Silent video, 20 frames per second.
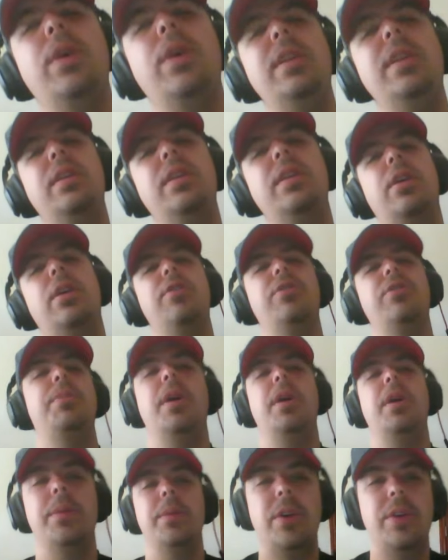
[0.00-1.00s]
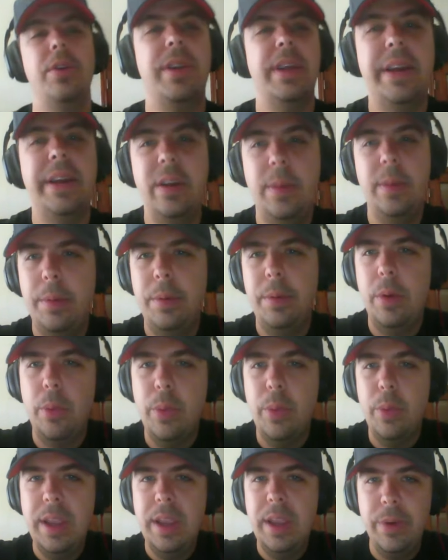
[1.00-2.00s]
did Carson Palmer go down? Remember what
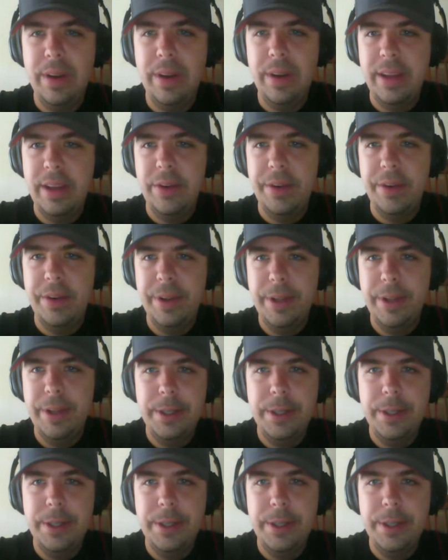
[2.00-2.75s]
week he went down?